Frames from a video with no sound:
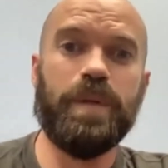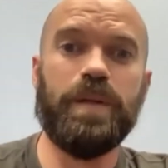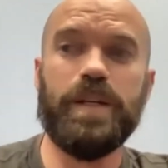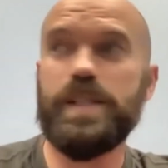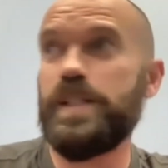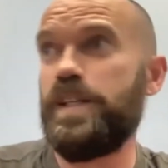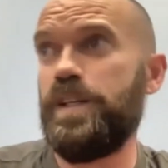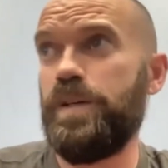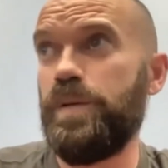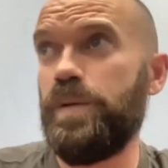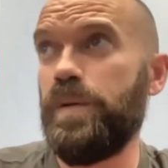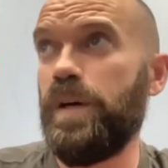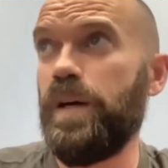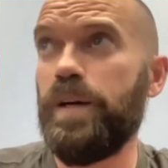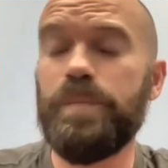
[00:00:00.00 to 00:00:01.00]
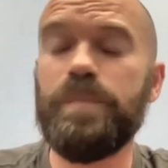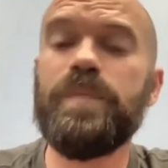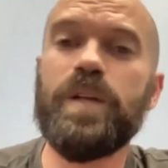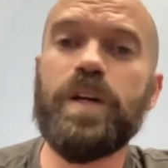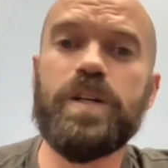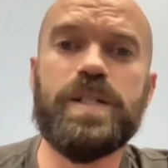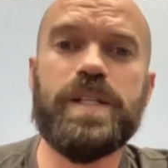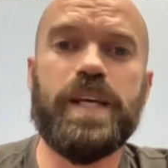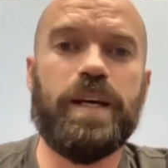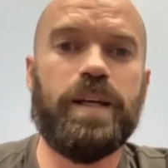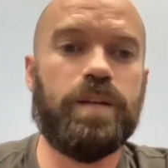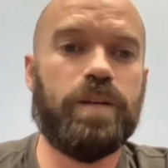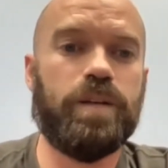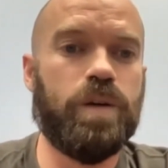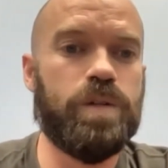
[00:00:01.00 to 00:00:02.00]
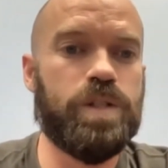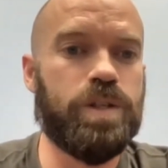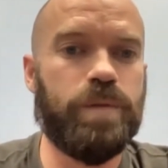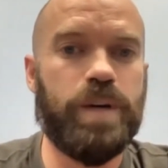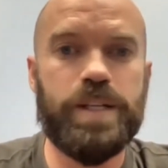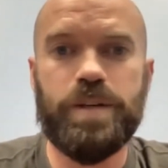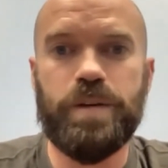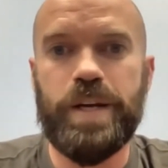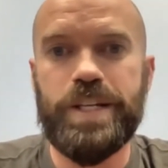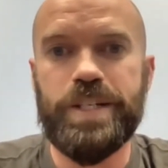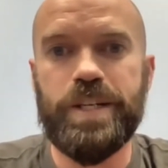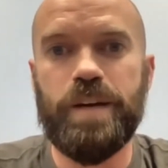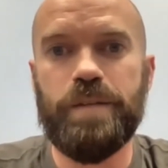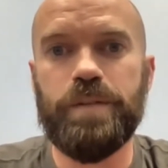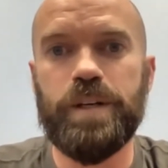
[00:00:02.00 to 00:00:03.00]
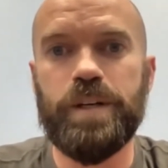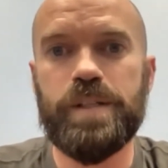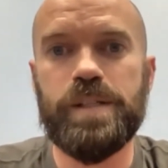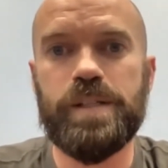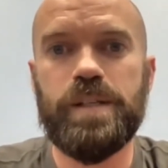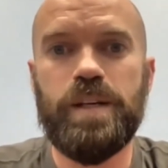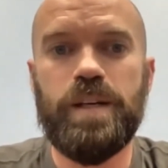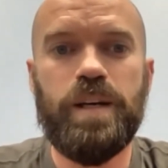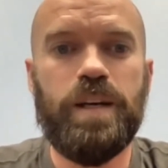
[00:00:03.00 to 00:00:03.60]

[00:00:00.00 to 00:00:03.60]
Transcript: us to do large scale coastal restoration efforts.